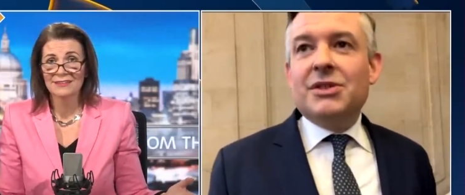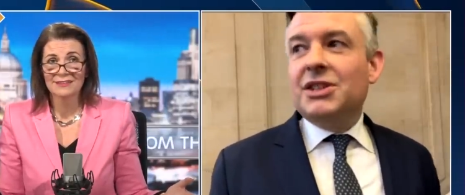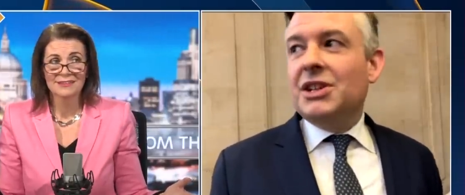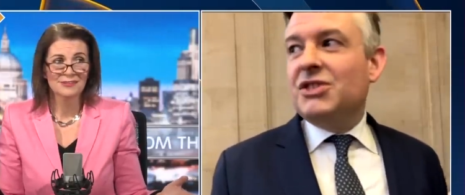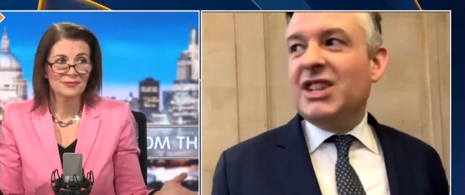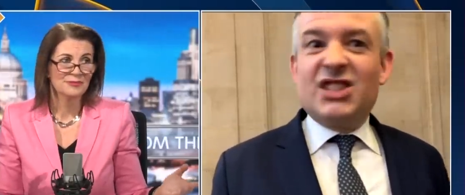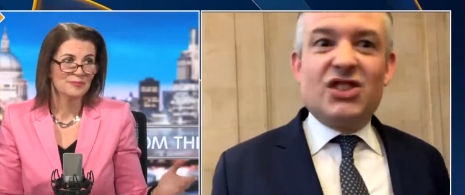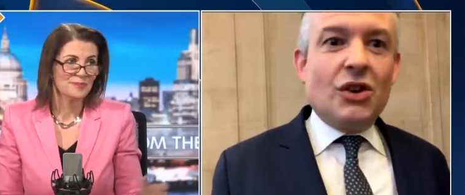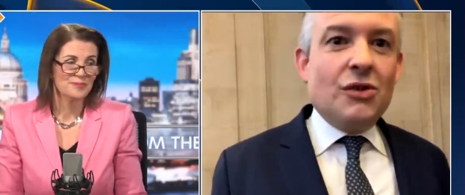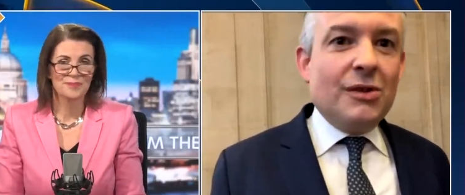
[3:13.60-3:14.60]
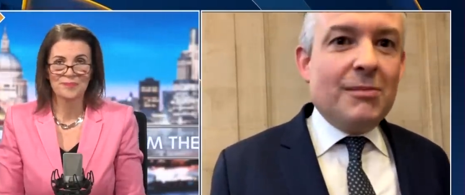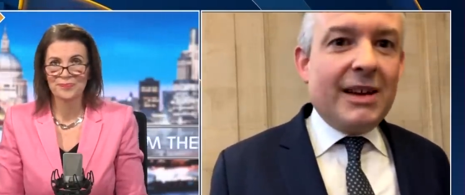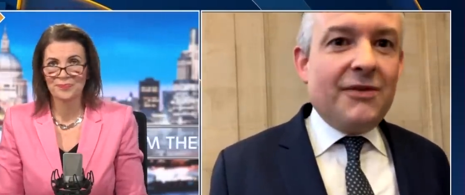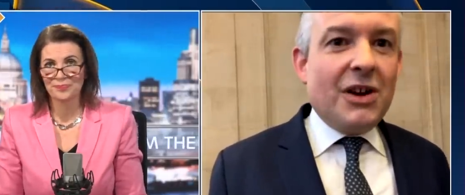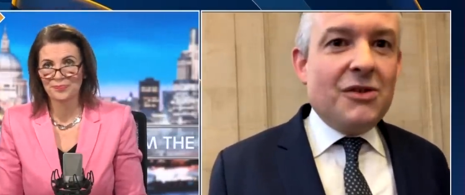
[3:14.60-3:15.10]
Speaker 1: but you know, she has stolen
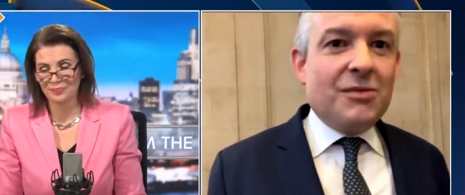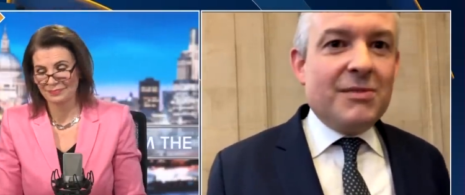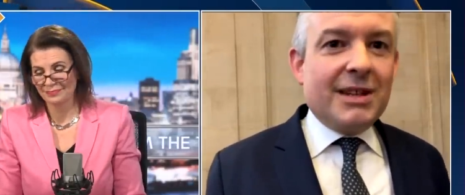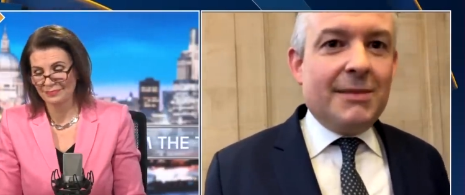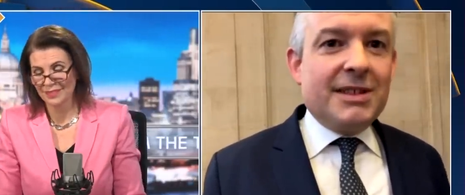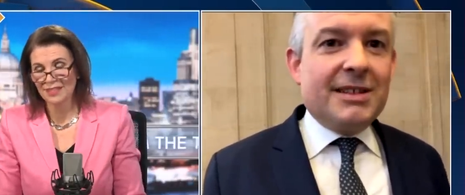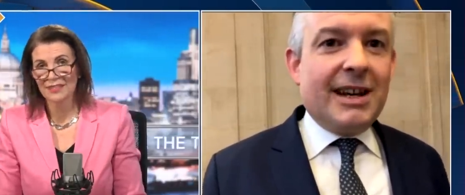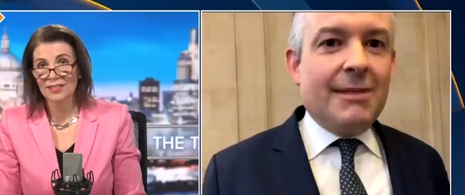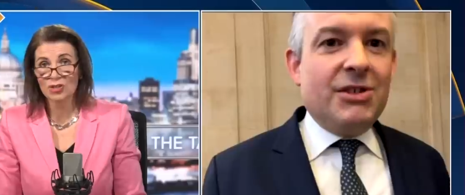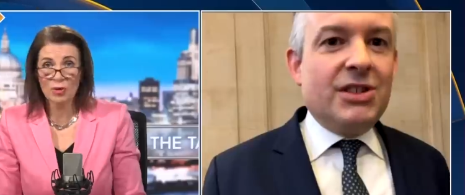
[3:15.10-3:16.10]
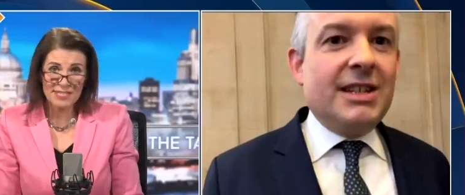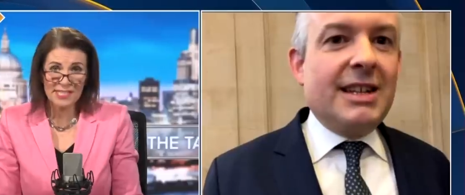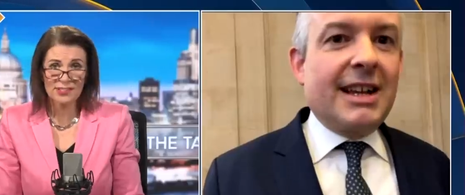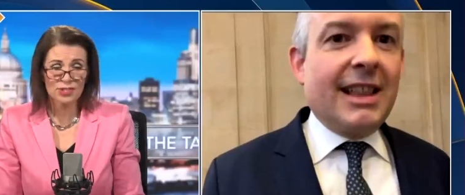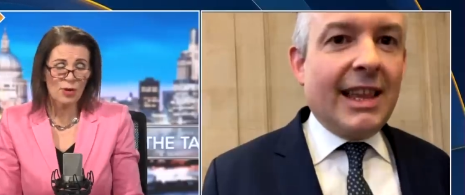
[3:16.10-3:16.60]
my phone from time to time. Do you
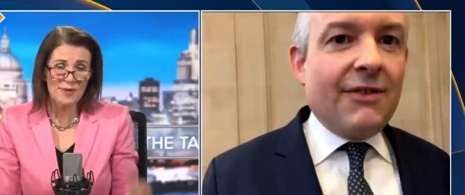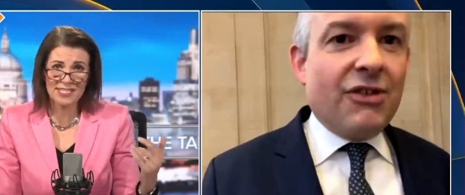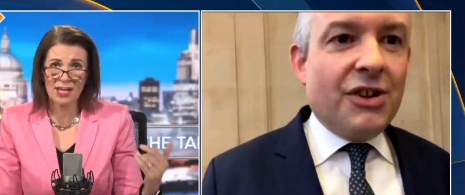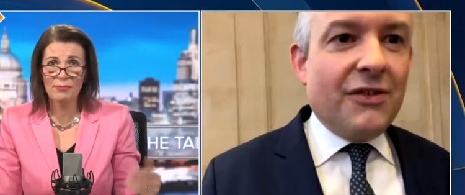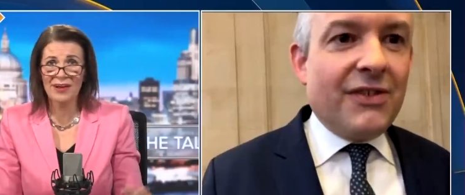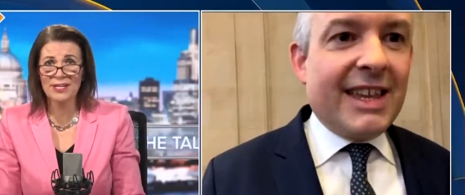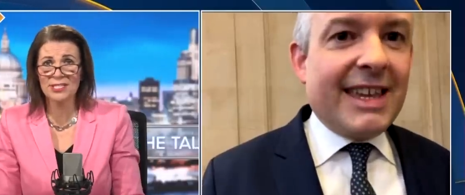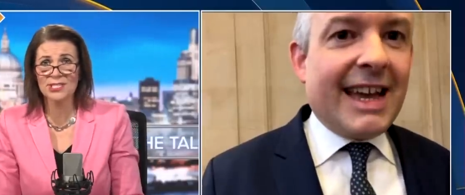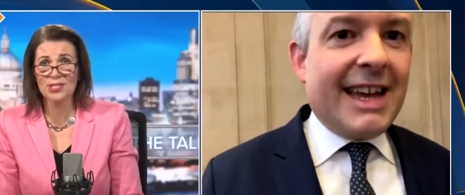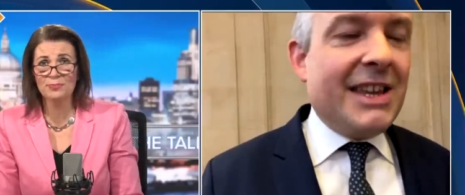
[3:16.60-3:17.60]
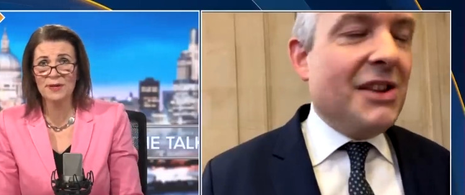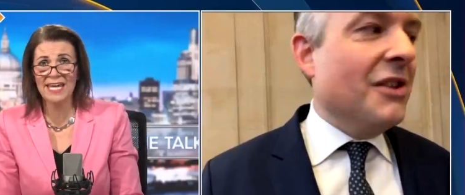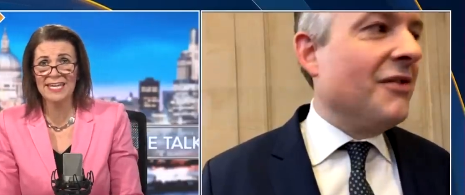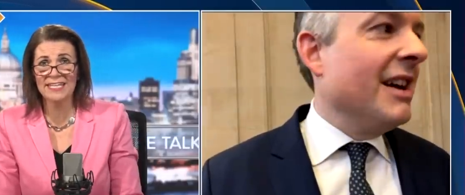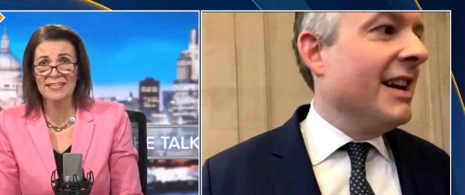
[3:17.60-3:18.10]
want me to, do you want me to come round and super
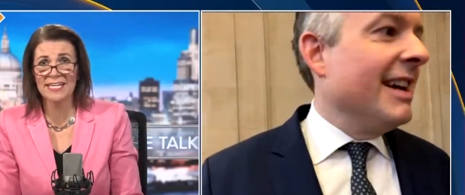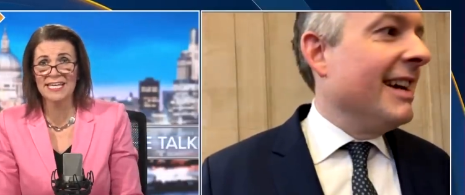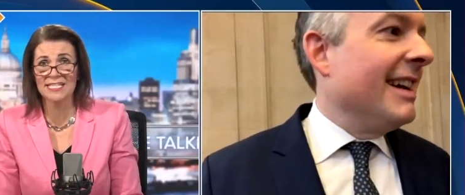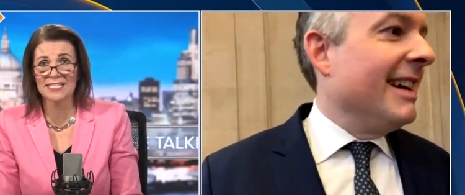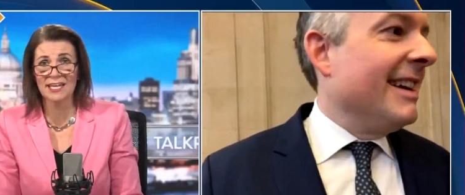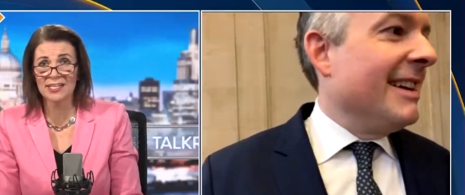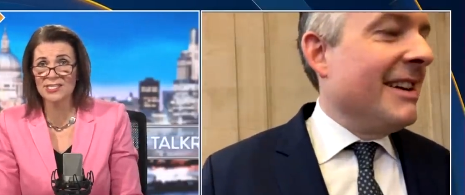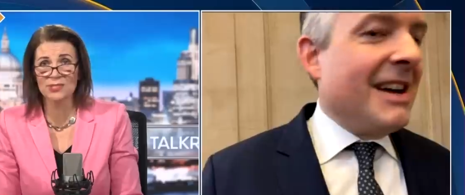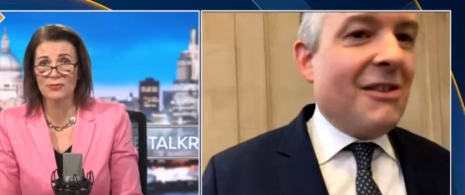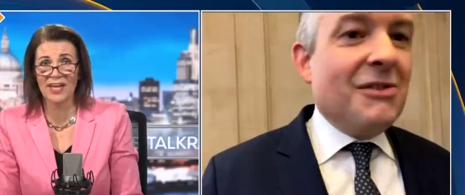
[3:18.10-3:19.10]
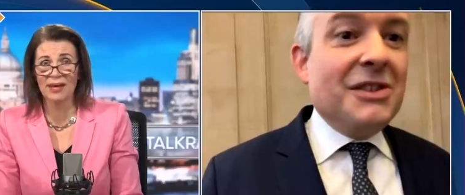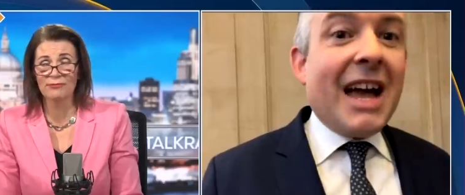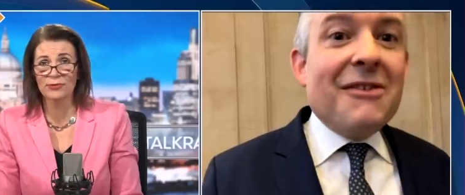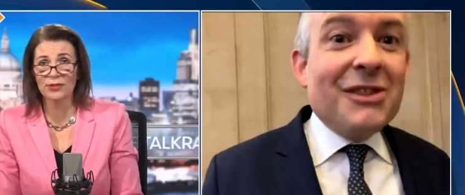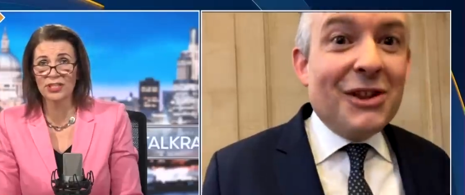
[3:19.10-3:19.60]
Speaker 2: nanny your kids? I can sort I'll, that oh,
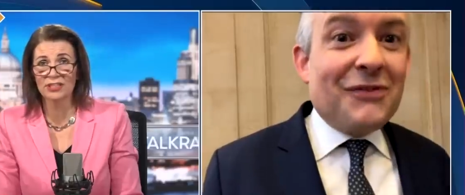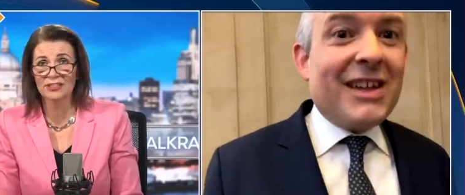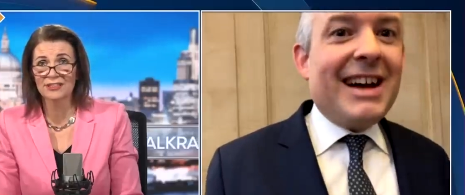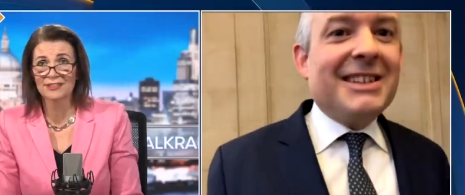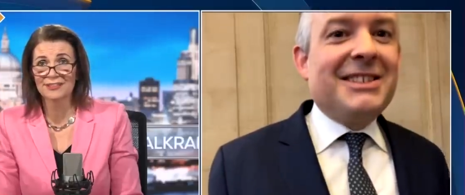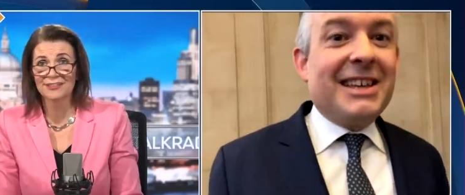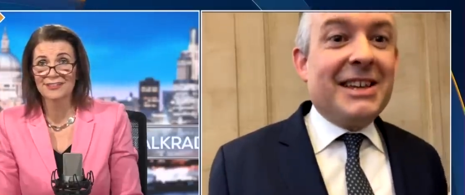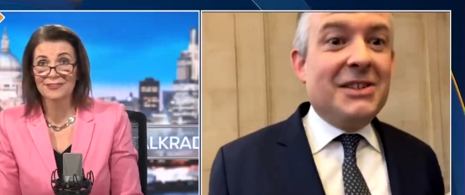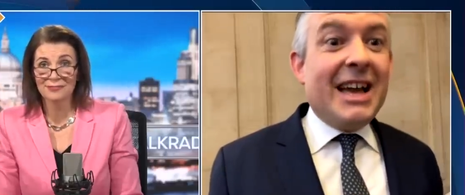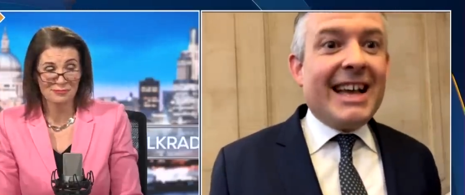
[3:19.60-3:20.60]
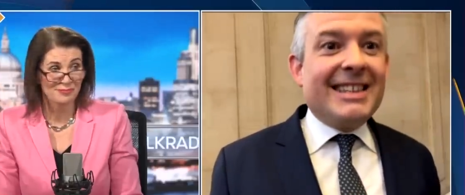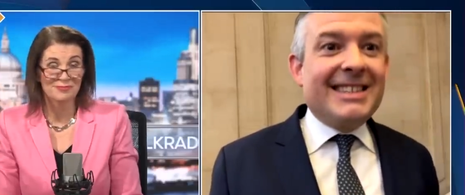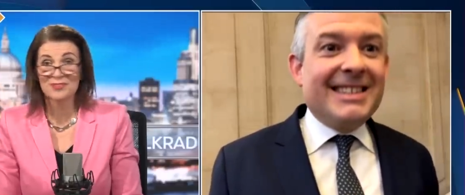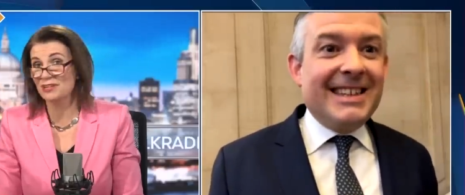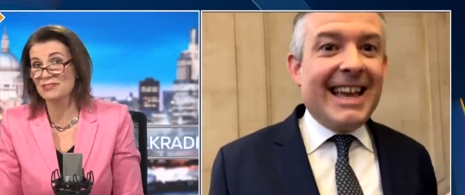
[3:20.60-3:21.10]
out I for you. I love that
Speaker 1: actually.
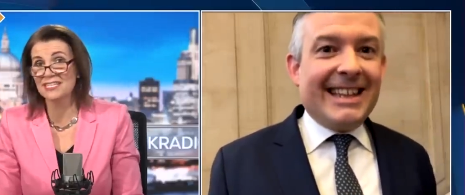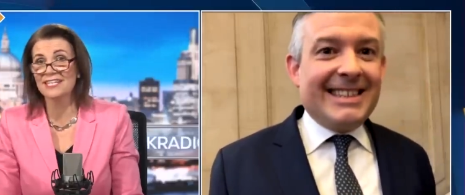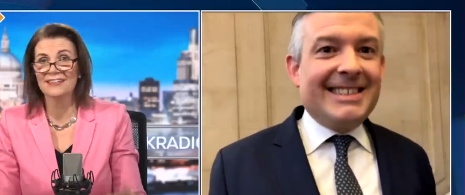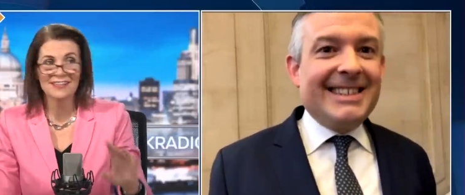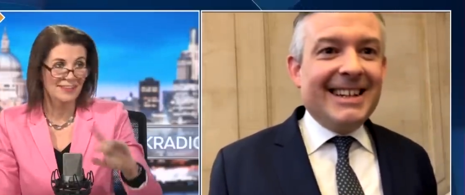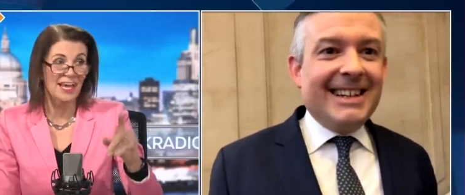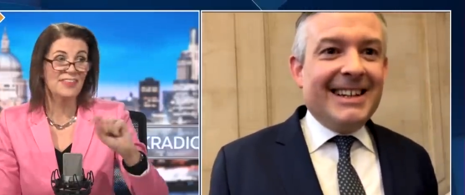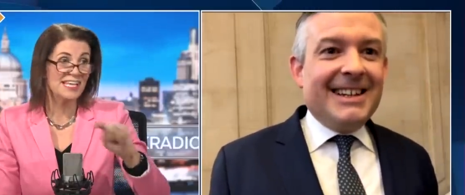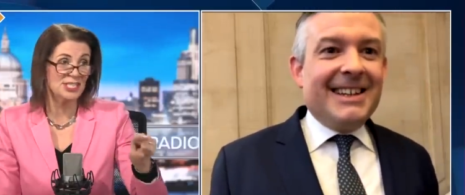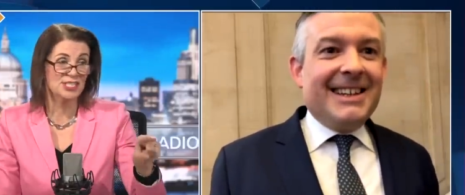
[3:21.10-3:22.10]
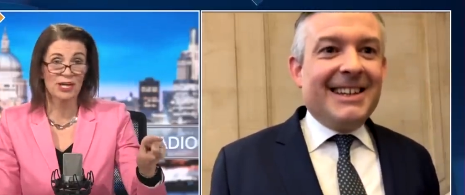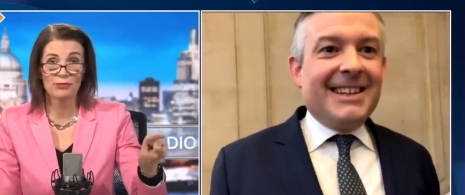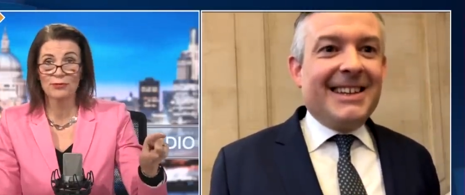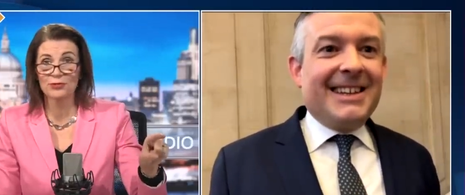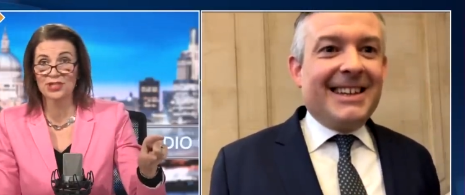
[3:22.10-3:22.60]
Yes. Seriously. Yes.
Speaker 2: Now there's a
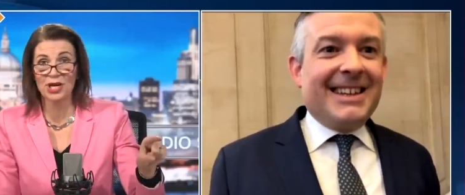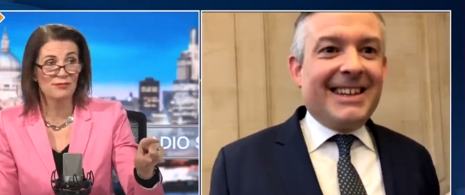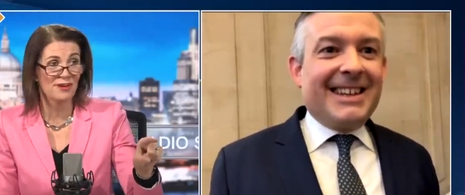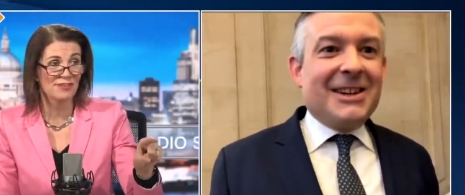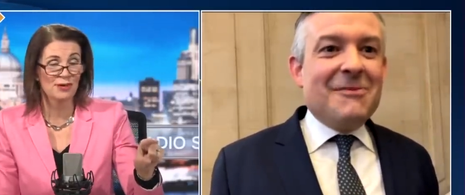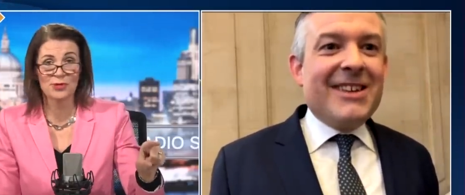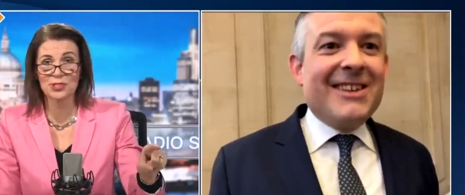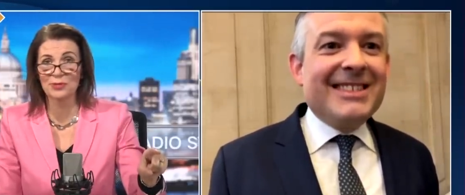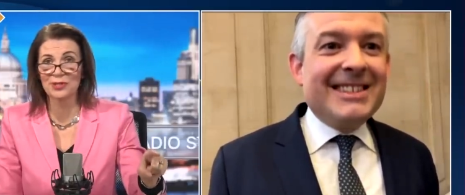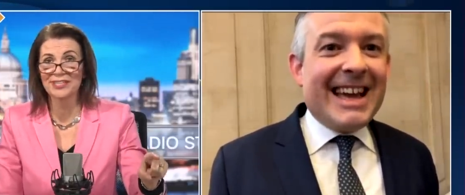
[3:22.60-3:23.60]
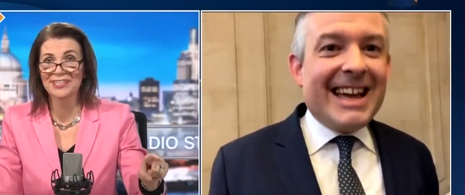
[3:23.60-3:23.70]
Channel Four show if ever. Come round. One.